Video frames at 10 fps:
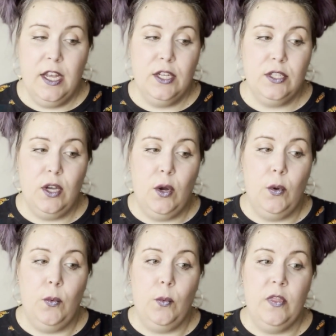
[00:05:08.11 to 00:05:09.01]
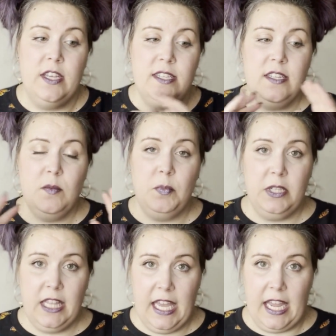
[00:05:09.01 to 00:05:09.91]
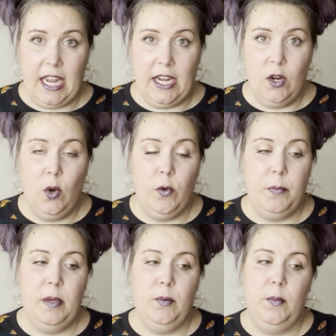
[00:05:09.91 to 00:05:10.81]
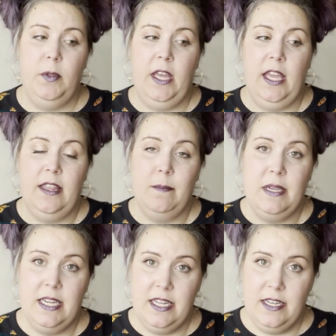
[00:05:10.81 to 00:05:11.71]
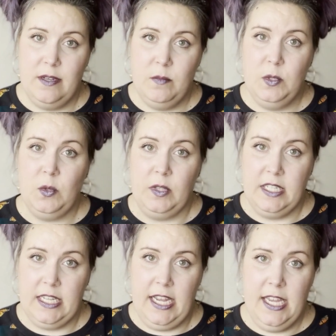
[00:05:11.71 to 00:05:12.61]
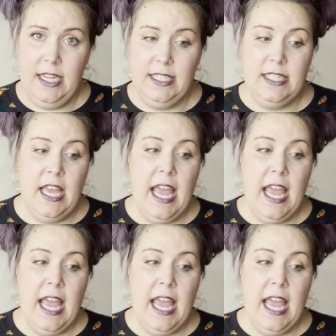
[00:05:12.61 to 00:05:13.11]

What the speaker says: So this is played with people playing the mediums or the psychics,